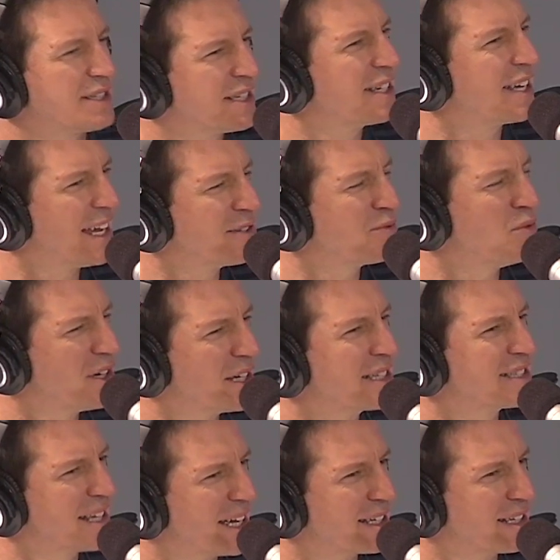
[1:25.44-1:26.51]
Just in case what,
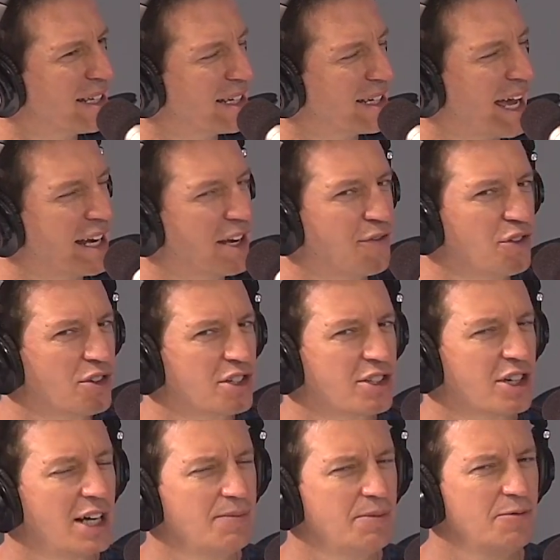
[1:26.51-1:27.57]
exactly. And if you're the
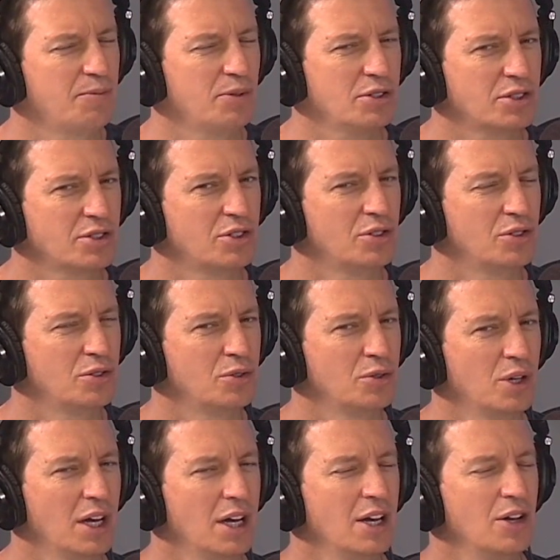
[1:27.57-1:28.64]
type of person
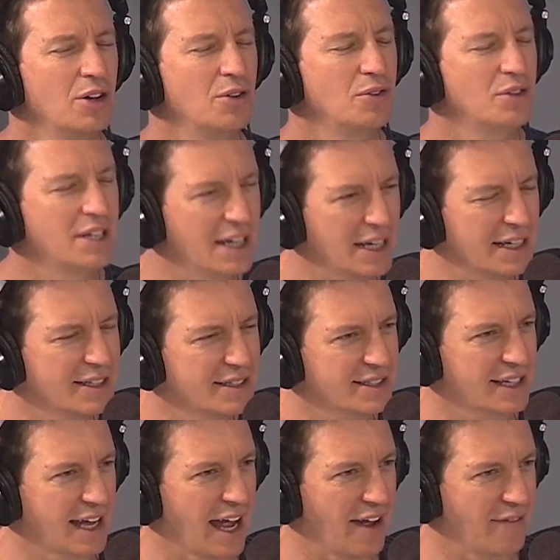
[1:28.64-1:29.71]
who needs
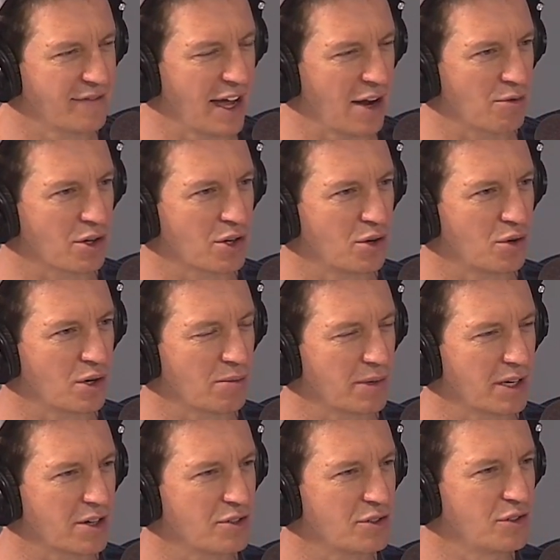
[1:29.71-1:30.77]
to have that recording
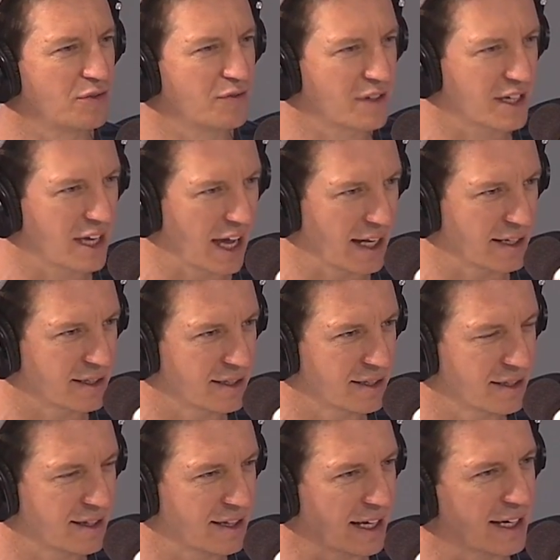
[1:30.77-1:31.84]
because you forget
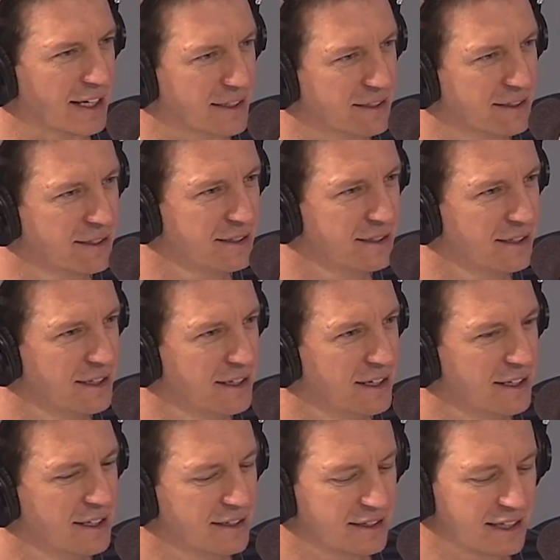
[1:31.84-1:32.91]
things,
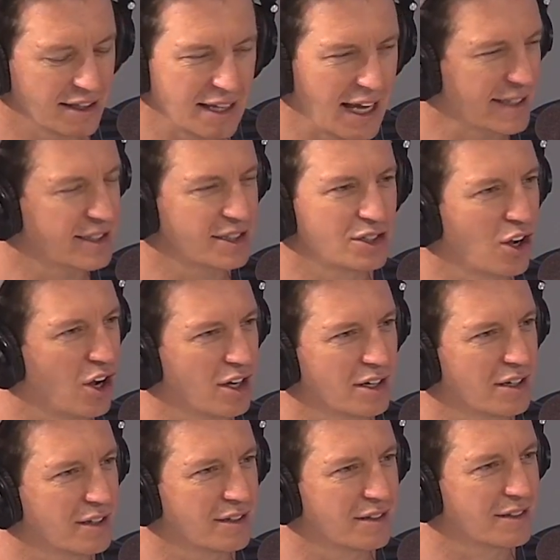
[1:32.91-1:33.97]
then that's not